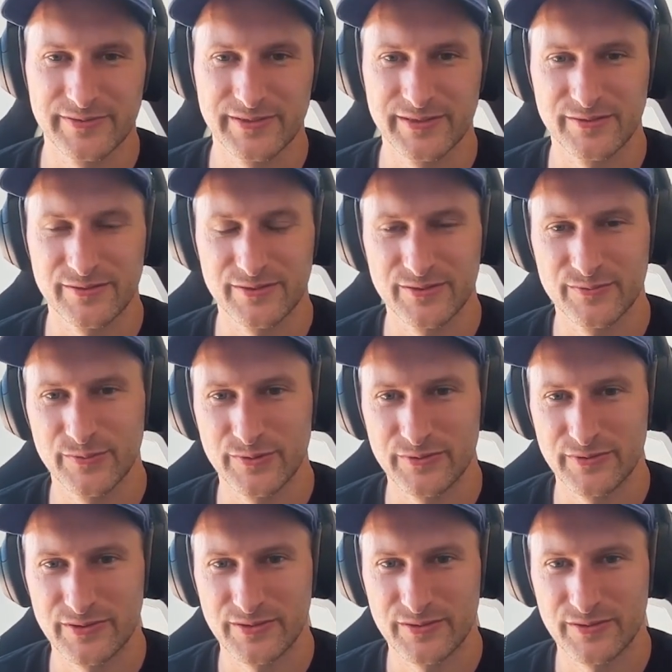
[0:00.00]
didn't
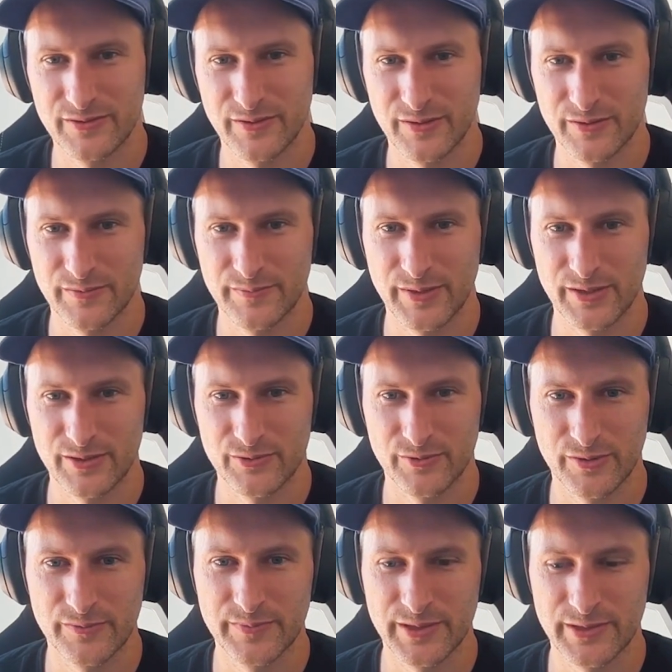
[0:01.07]
want a bank to
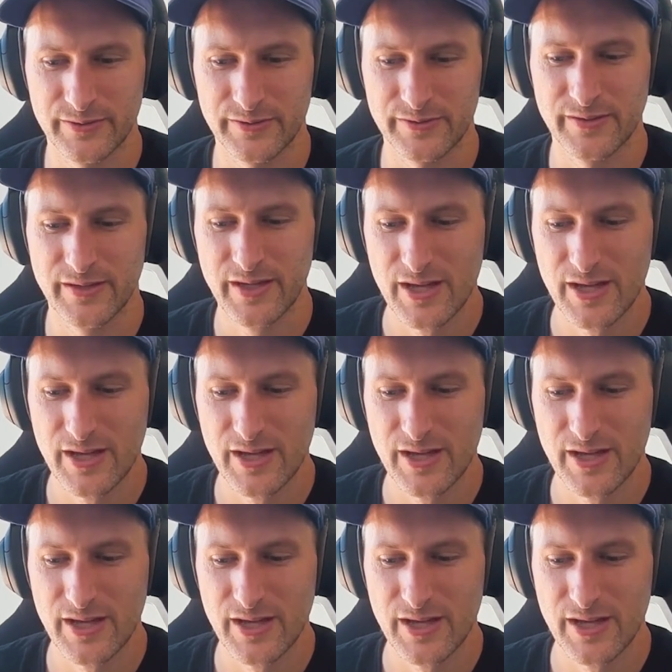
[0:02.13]
adopt Bitcoin.